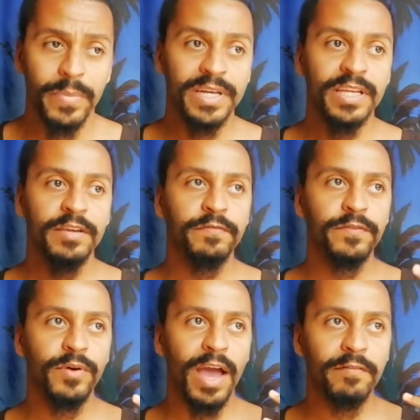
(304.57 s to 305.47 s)
But if
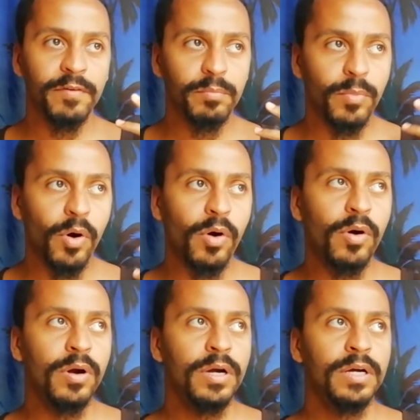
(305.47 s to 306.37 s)
you have a
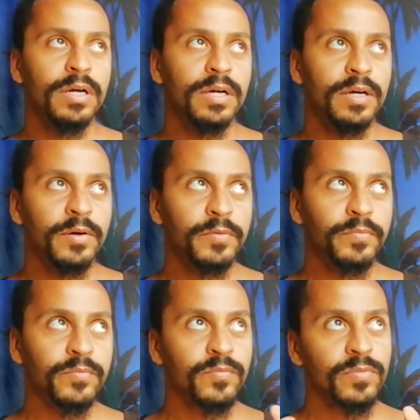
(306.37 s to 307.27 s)
more
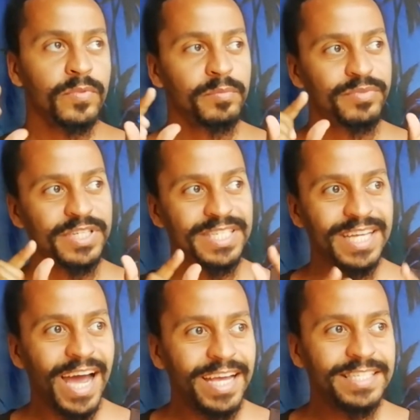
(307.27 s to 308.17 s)

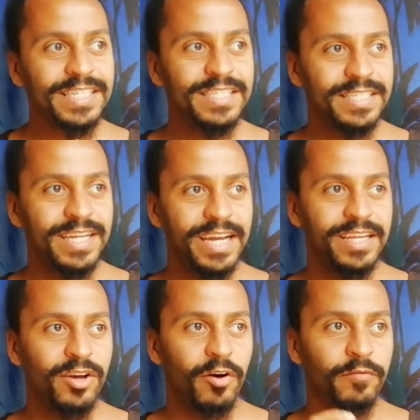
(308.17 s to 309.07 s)
precise
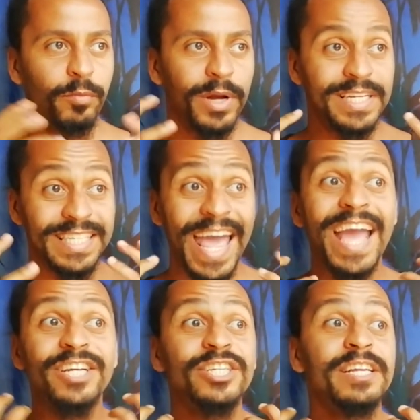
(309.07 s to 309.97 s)
understanding of what is
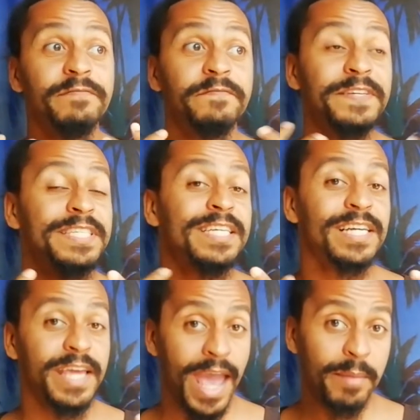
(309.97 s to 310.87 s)
actually
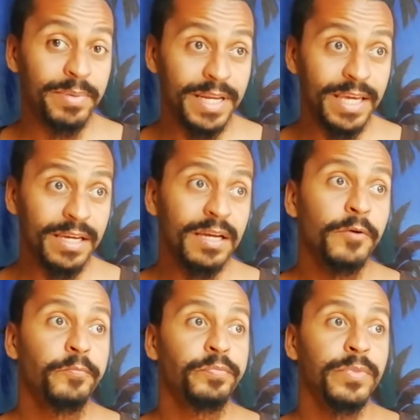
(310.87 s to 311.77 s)
physically happening
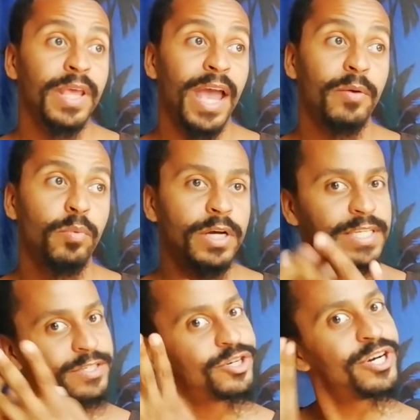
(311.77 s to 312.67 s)
and
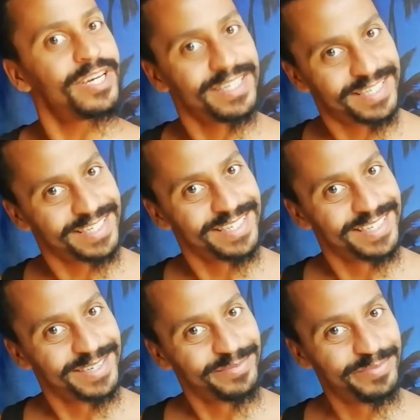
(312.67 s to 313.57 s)
what could
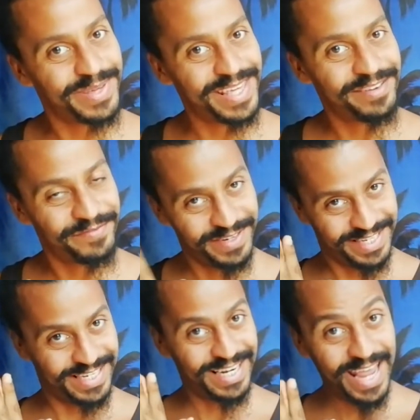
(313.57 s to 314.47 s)
be
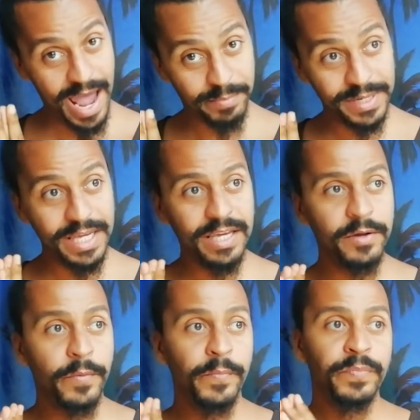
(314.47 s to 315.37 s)
physically happening,